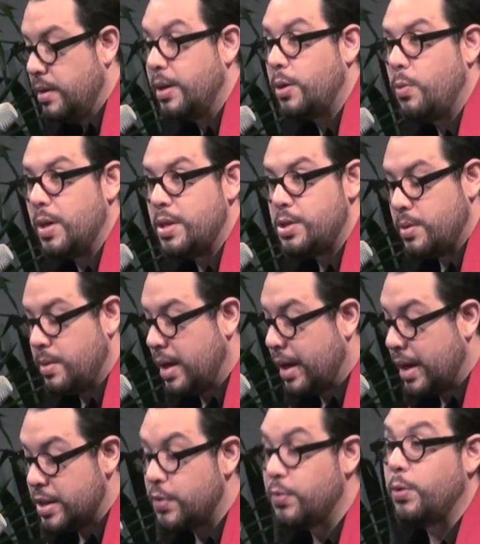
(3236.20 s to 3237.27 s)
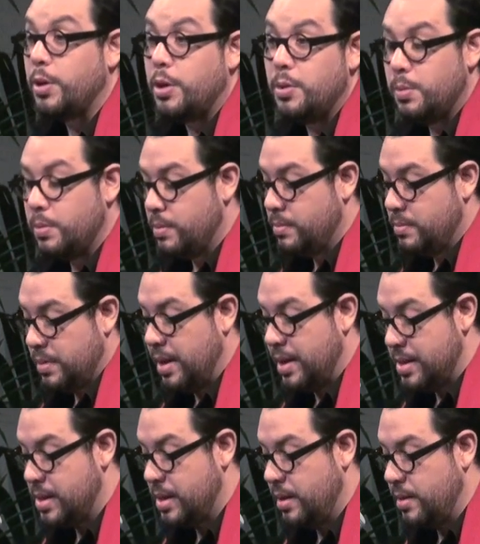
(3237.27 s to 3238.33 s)
The question, I guess, for you
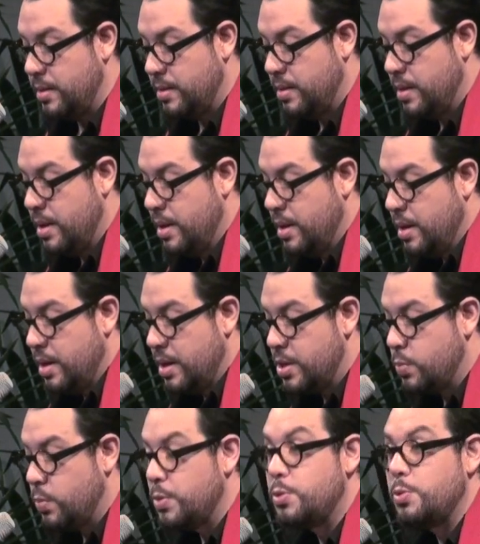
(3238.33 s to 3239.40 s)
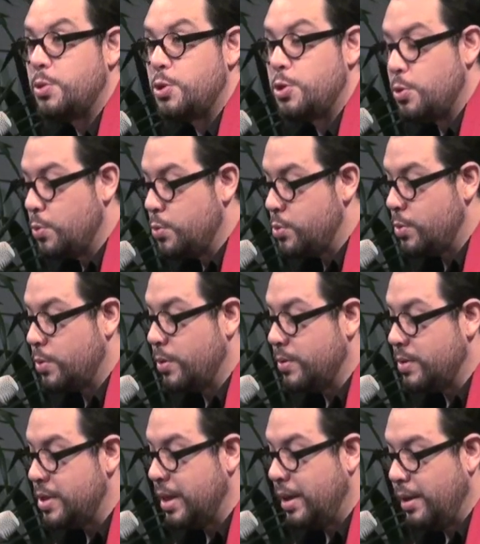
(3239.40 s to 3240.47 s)
guys here is would you choose to
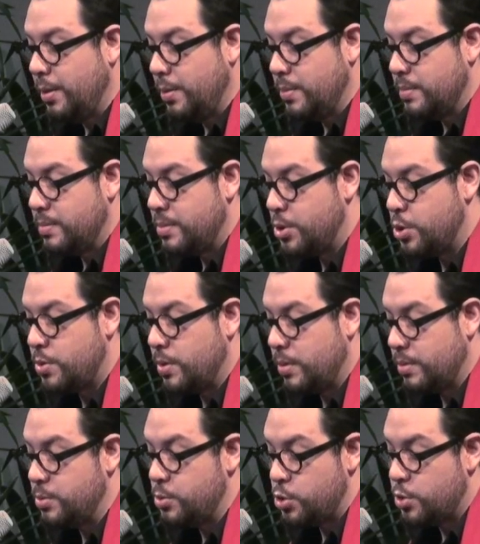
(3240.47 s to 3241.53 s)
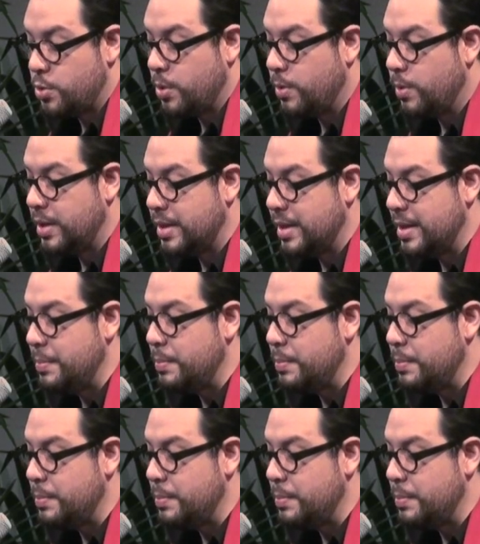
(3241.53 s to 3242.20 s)
continue to struggle in the